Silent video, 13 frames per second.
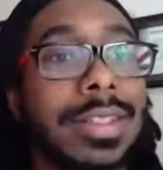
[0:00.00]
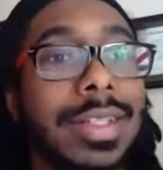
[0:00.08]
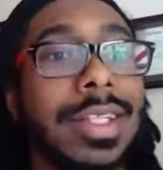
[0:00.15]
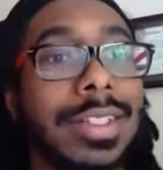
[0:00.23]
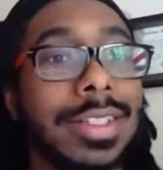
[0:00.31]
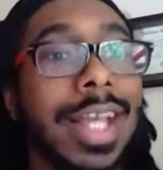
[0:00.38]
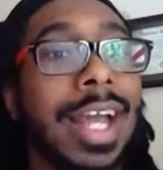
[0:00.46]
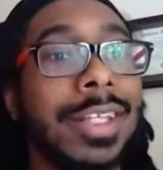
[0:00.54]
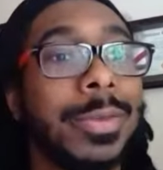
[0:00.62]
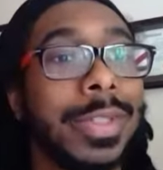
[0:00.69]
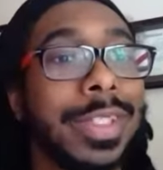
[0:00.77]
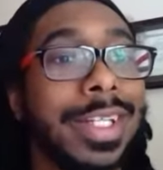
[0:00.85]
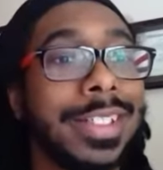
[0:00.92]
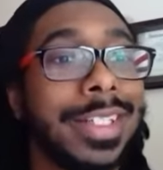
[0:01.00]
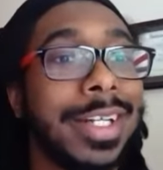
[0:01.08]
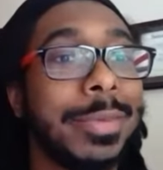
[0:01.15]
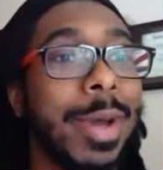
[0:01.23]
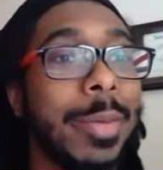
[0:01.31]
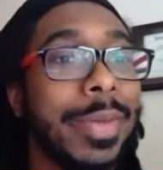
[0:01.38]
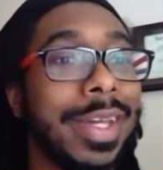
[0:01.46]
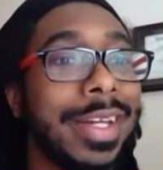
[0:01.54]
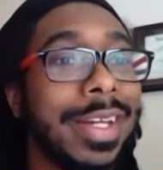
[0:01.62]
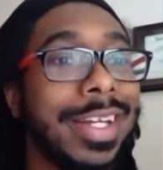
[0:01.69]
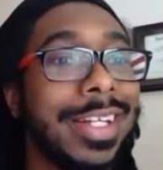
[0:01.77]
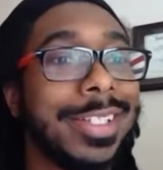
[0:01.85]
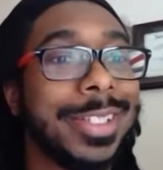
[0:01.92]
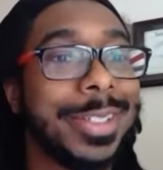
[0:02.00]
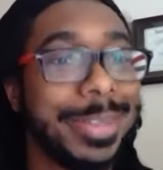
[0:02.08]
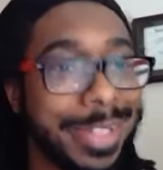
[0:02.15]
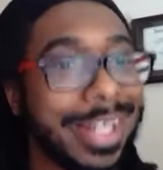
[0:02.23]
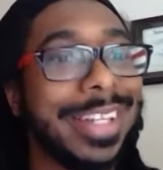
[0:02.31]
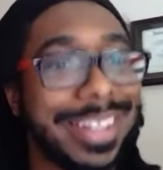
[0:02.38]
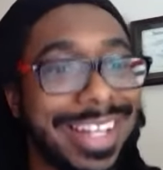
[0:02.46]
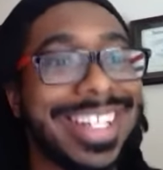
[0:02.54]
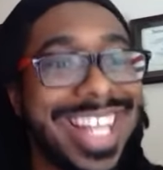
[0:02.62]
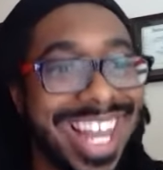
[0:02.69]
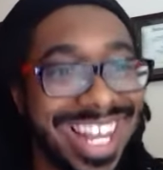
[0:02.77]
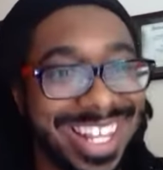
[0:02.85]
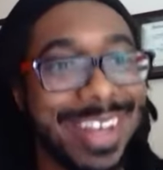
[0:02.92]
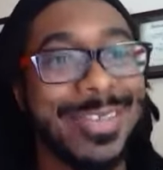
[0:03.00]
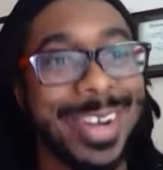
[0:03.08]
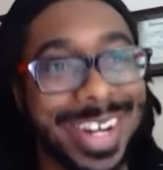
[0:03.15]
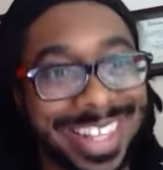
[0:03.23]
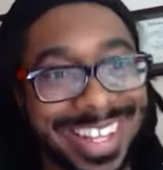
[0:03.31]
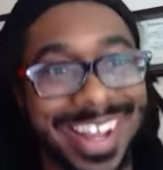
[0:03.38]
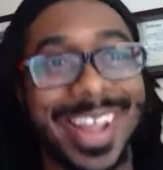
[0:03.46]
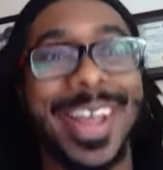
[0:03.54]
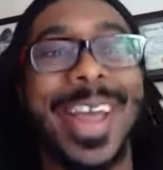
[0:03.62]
exactly what they said about being against you. They said that very thing.